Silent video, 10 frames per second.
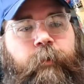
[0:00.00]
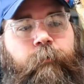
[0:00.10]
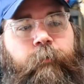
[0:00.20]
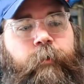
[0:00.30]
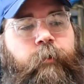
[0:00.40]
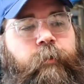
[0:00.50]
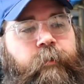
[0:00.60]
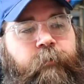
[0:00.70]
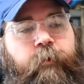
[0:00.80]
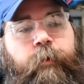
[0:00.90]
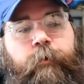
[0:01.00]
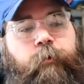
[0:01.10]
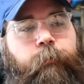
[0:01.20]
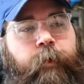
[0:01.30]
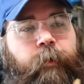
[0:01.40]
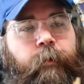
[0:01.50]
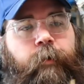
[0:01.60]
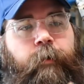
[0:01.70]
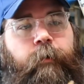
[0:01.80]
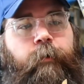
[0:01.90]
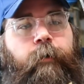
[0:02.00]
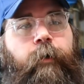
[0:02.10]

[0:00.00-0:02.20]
you know, when you go, this is a very European thing